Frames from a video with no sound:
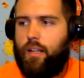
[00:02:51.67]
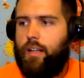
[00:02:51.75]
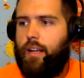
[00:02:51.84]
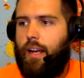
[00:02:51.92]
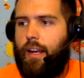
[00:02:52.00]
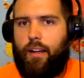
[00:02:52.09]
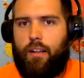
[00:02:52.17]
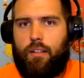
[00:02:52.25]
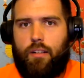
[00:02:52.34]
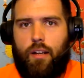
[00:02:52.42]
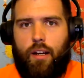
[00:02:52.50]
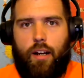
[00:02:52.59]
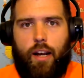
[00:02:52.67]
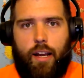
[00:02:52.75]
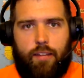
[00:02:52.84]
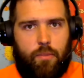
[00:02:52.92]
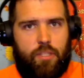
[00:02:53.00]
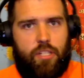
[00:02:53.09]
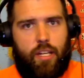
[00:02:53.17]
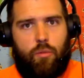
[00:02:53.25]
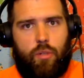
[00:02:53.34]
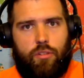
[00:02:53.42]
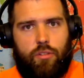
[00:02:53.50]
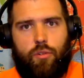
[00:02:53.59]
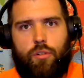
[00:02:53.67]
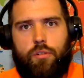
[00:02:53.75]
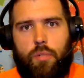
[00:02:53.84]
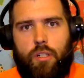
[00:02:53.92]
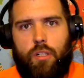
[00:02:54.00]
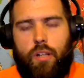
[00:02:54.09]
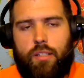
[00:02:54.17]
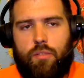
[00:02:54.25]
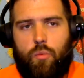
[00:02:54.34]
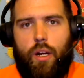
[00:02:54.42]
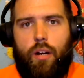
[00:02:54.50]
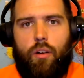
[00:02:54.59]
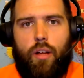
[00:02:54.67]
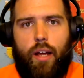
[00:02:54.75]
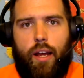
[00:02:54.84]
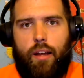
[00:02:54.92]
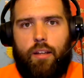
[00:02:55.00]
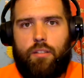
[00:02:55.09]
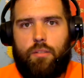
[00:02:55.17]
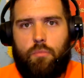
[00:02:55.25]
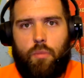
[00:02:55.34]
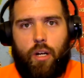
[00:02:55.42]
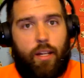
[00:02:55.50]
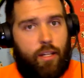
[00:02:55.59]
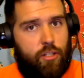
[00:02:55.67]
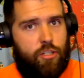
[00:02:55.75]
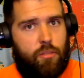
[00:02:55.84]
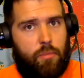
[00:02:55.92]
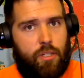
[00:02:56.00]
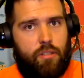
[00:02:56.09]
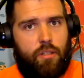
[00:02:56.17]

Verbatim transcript: and uh, I have my tailwheel endorsement as well as my instrument,